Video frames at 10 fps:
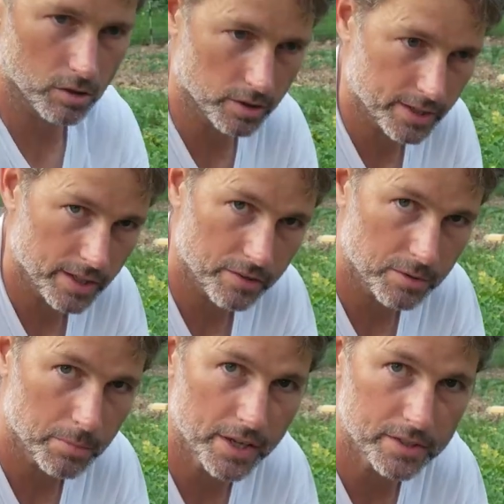out of the
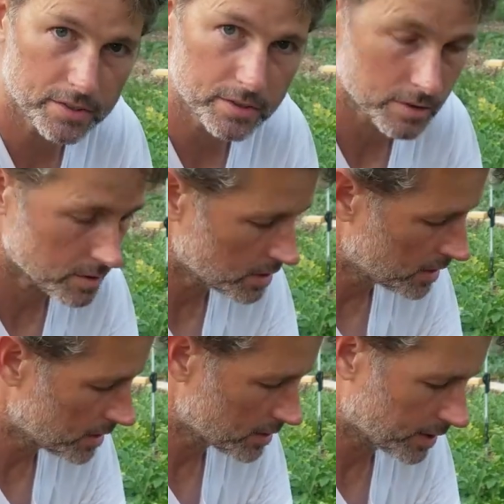base.
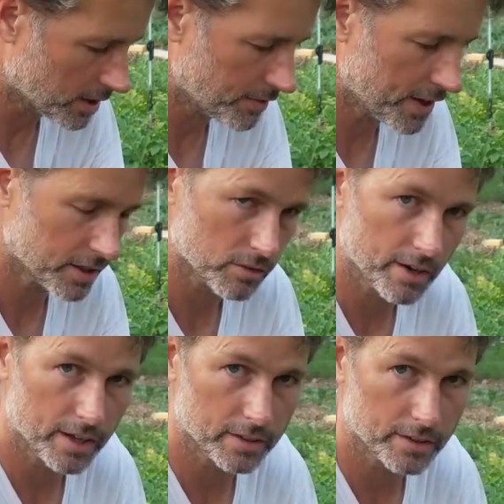They love hanging
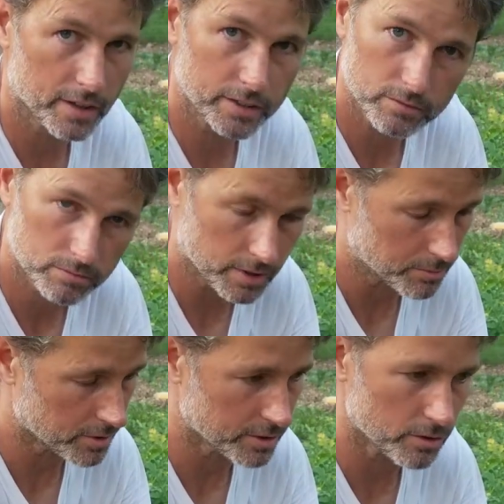around in there. I
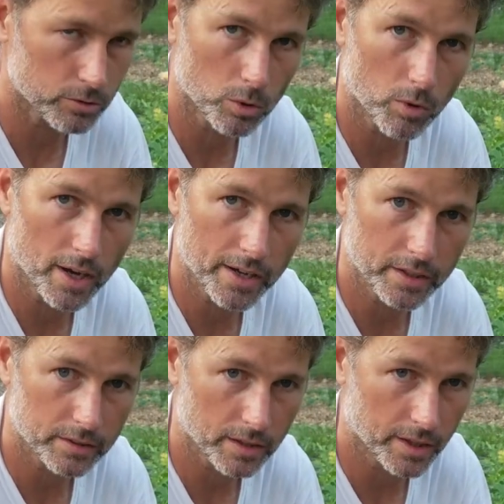really don't know
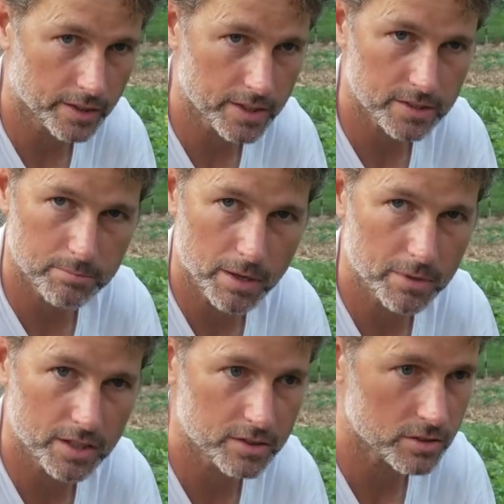why. I guess maybe
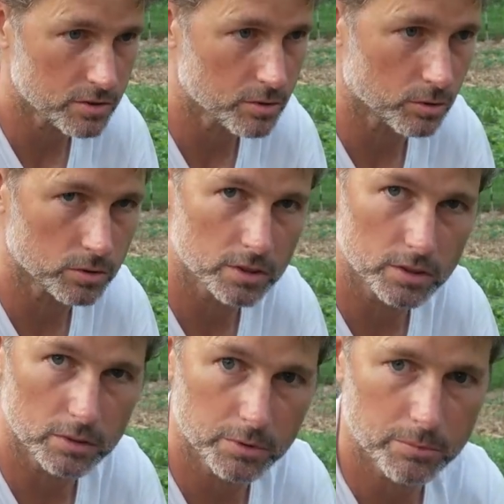because it's cool and a
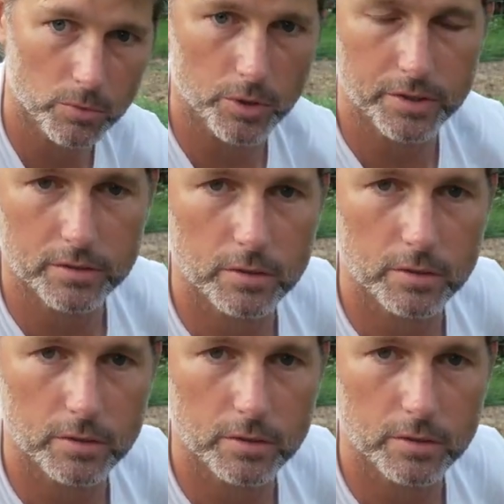little bit moist.